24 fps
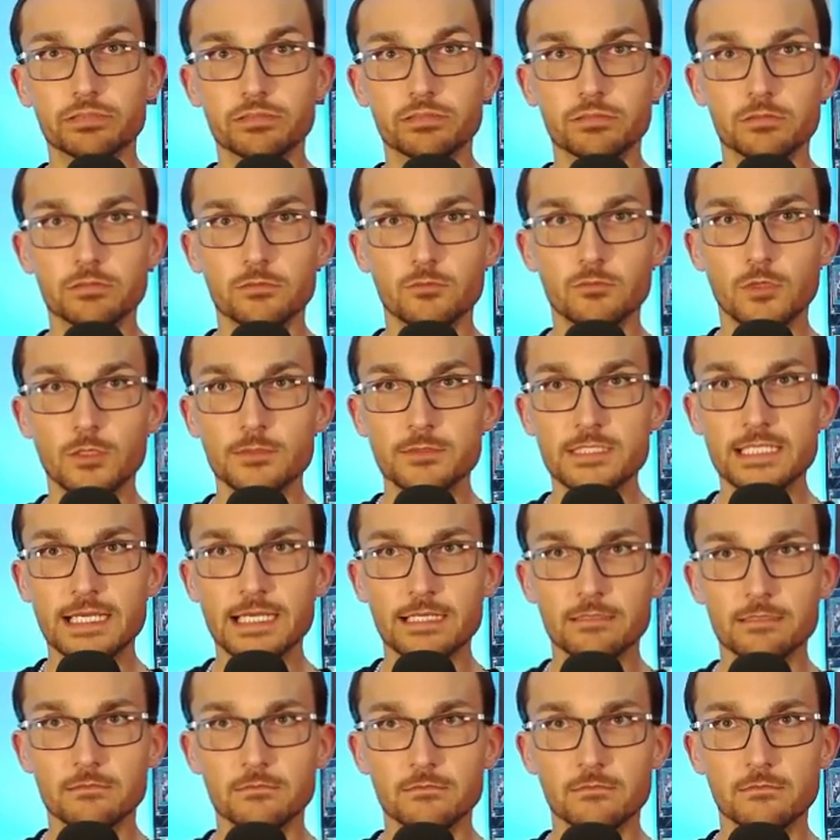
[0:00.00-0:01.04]
what was
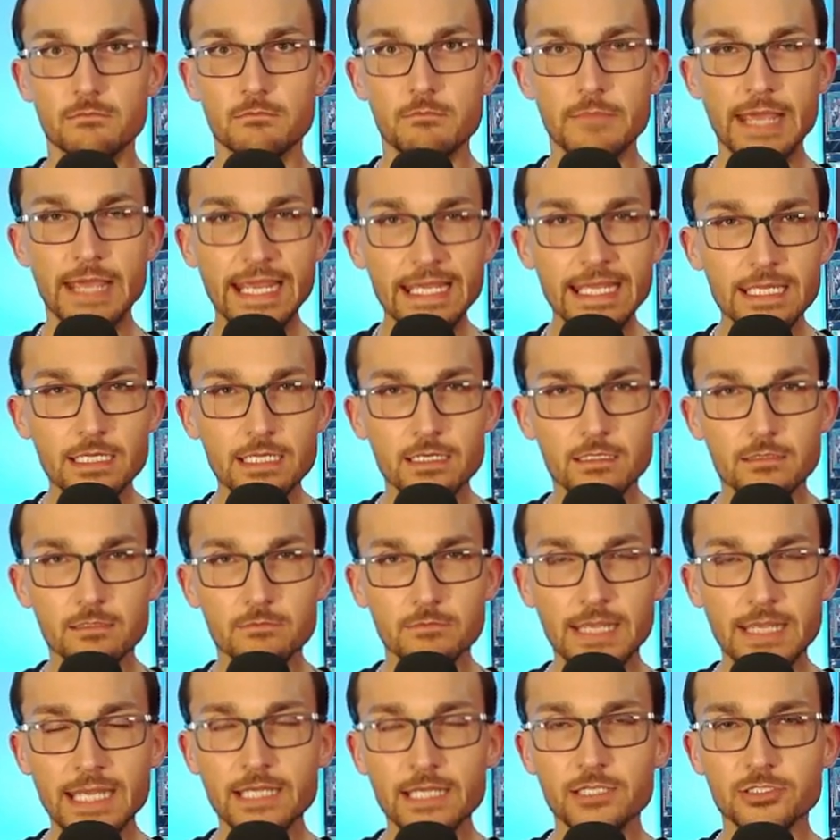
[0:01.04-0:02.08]
that, May
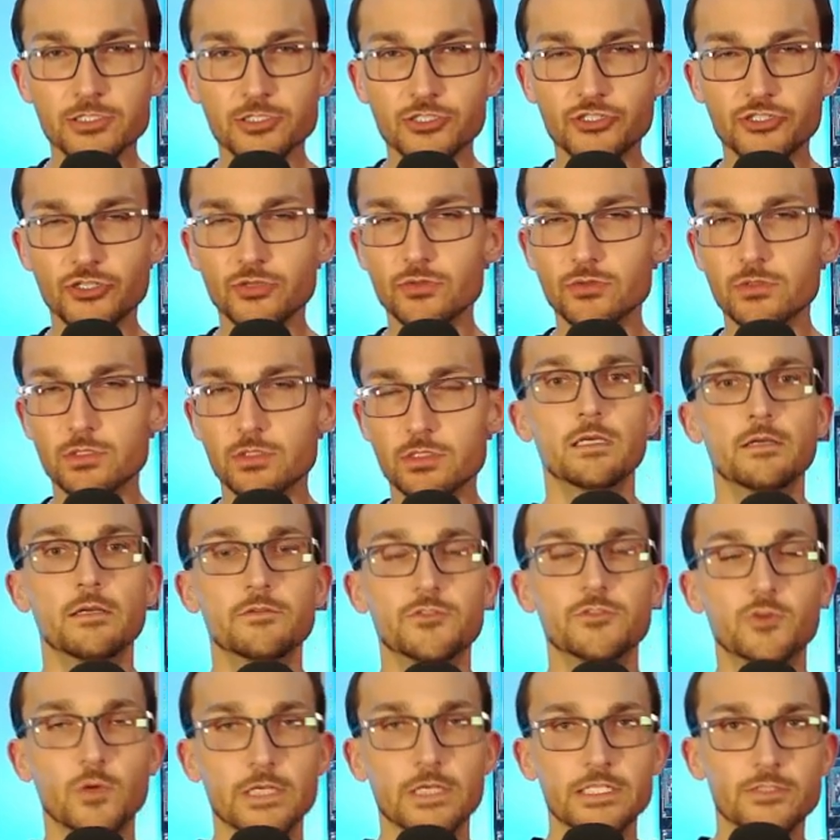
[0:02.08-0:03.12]
or June
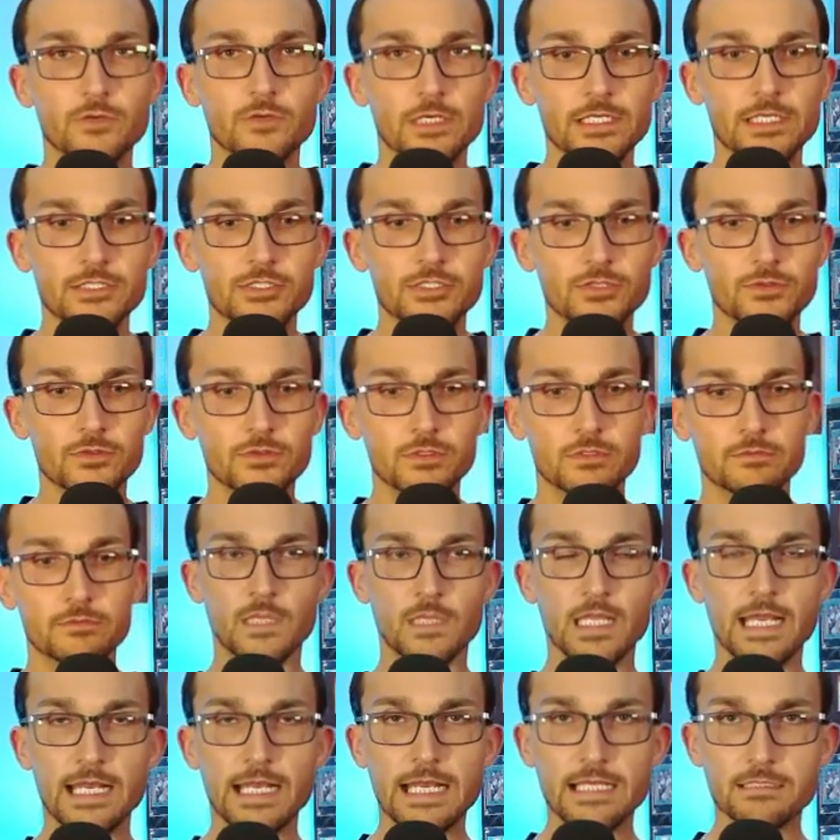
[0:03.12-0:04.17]
2022?
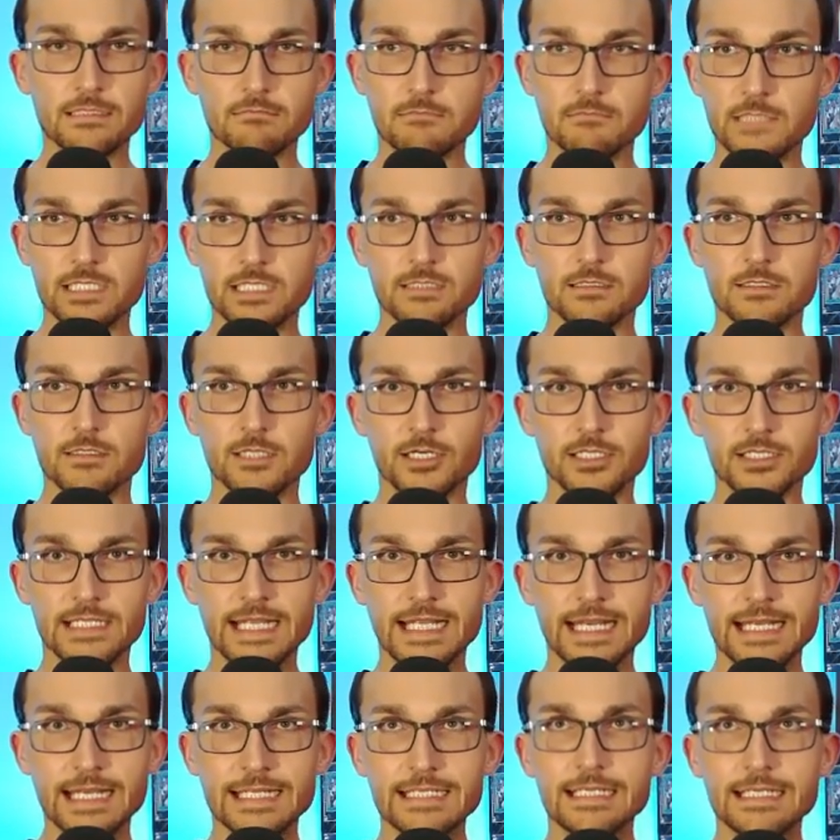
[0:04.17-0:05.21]
And I didn't start
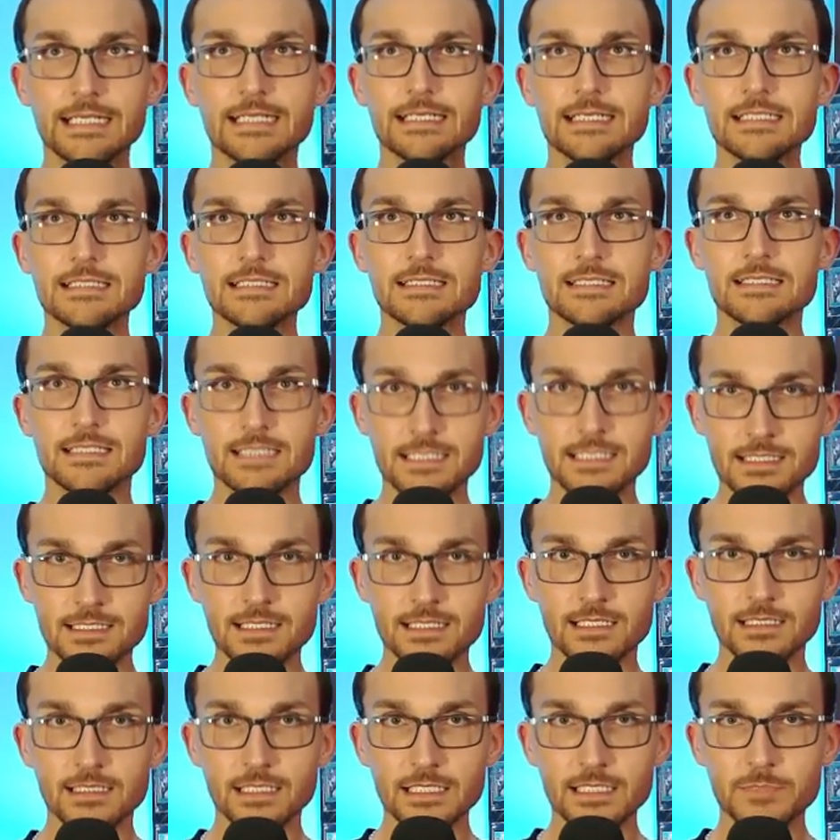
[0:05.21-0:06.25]
getting
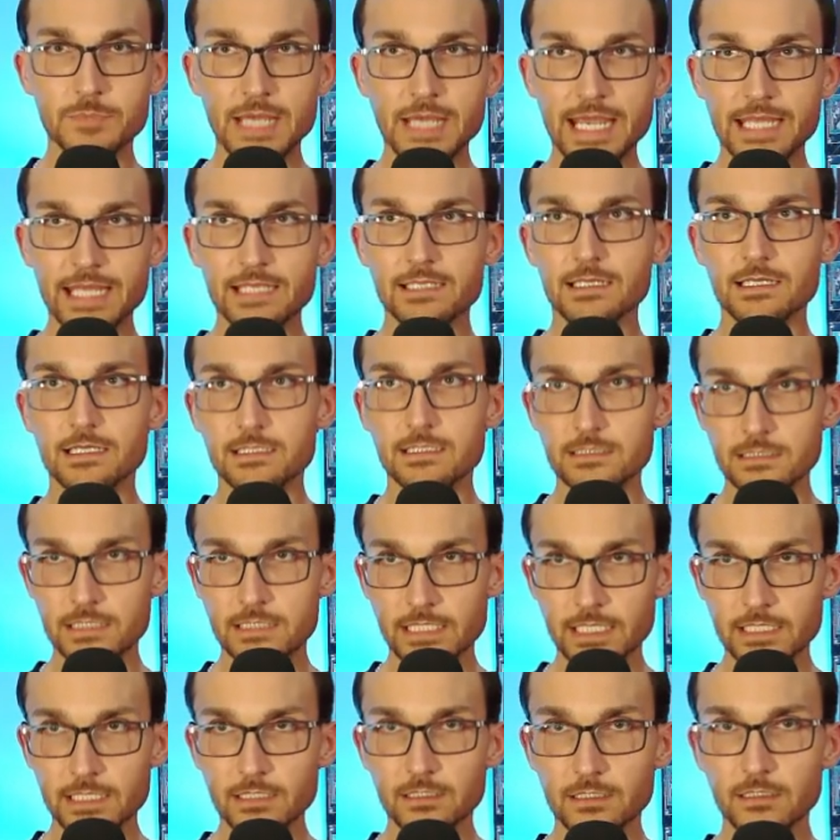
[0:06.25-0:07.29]
consistently paid
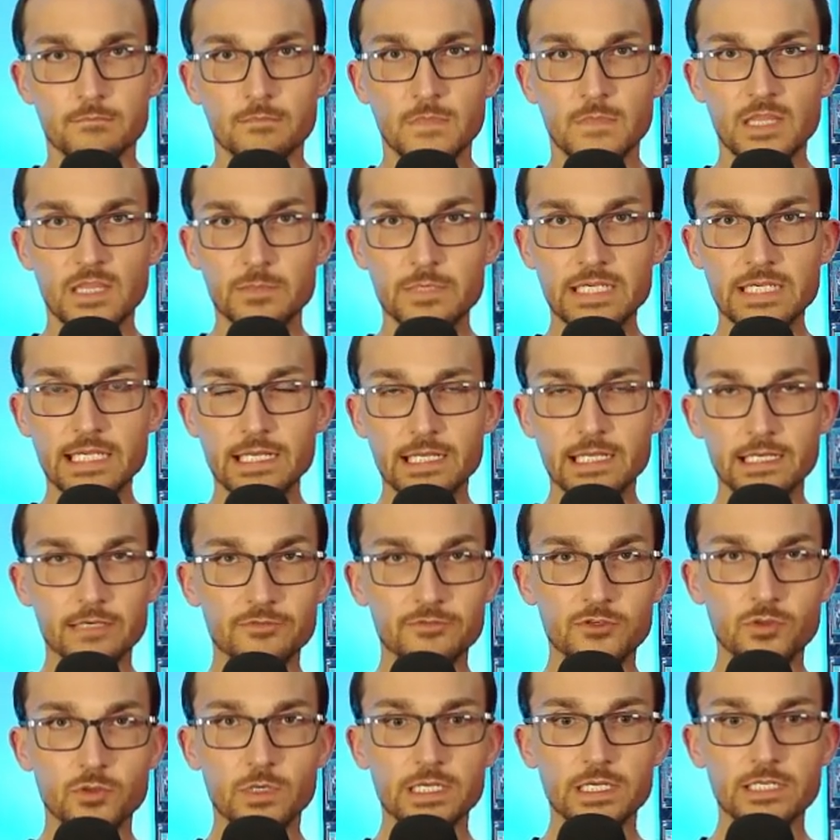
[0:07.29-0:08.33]
until the beginning
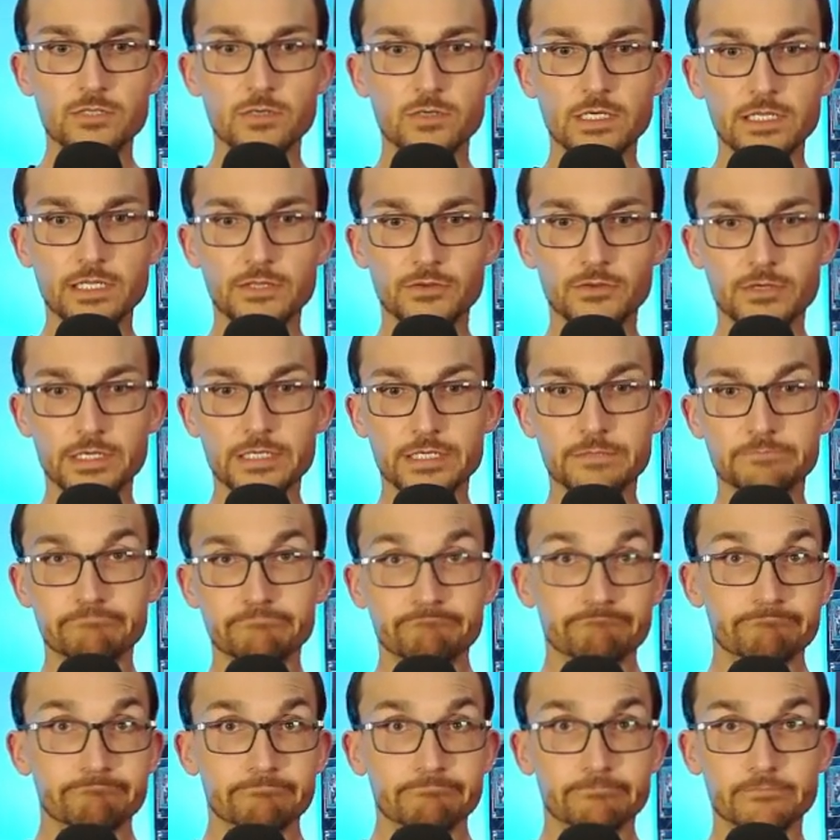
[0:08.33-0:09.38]
of 2023.
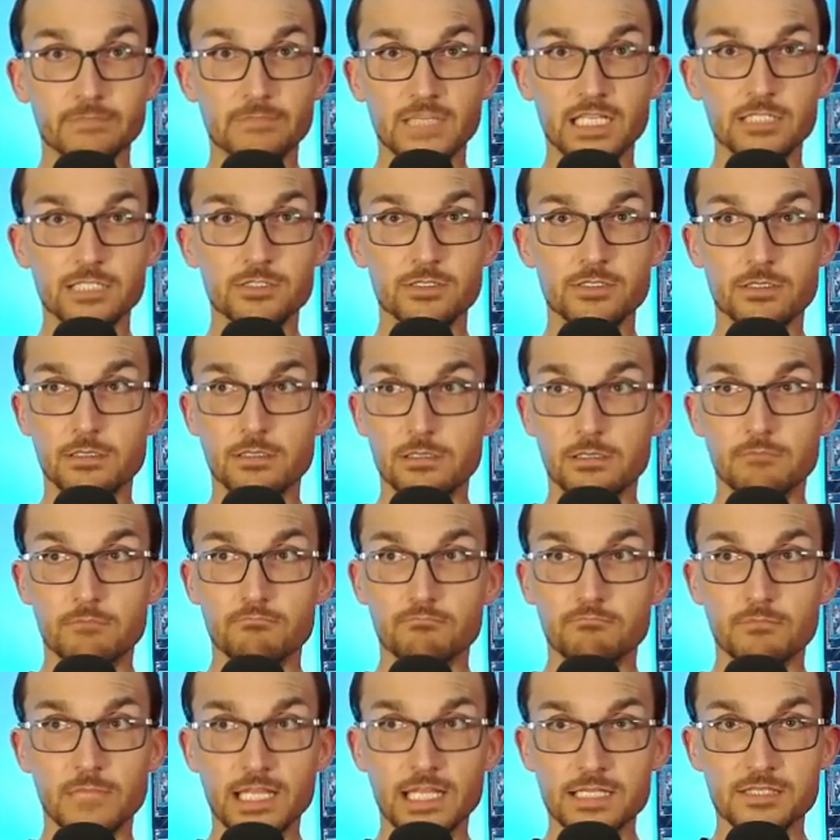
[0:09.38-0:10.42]
That's
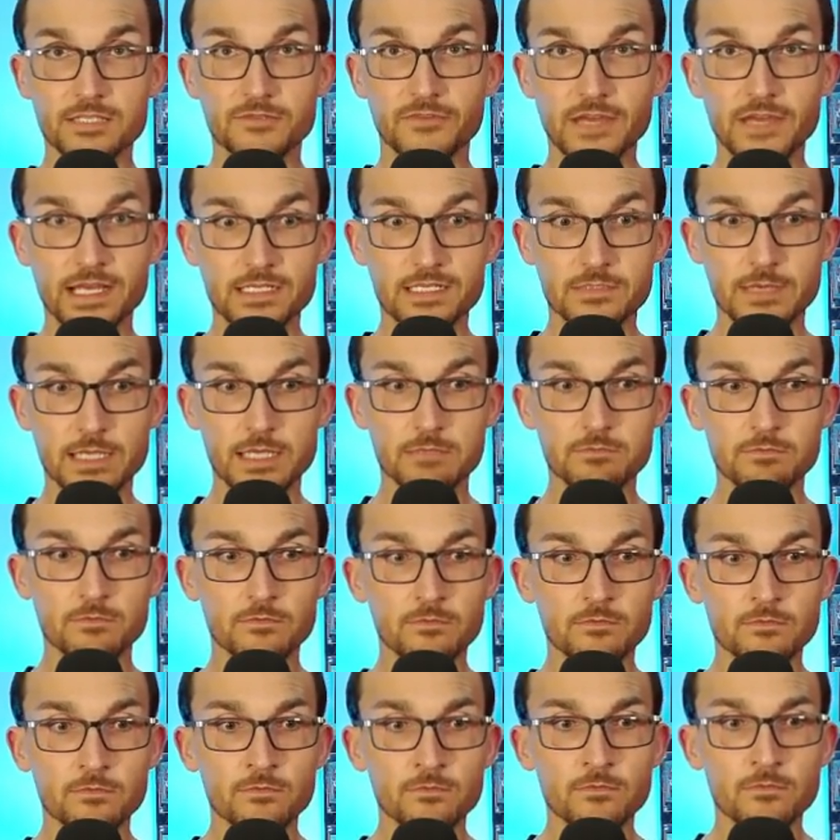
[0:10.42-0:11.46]
the facts, man.
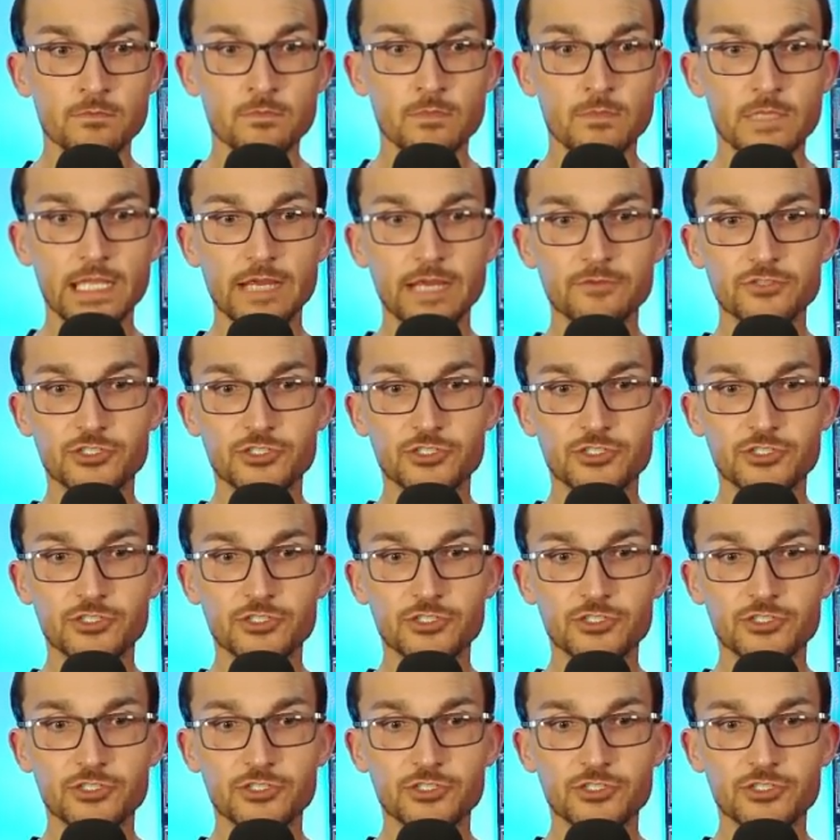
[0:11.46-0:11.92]
The average